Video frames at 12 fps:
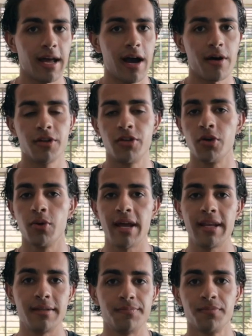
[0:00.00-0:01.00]
how to do
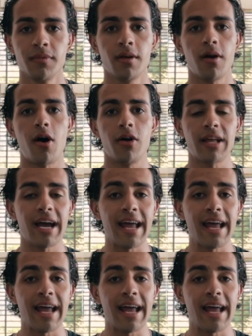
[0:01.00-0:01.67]
any online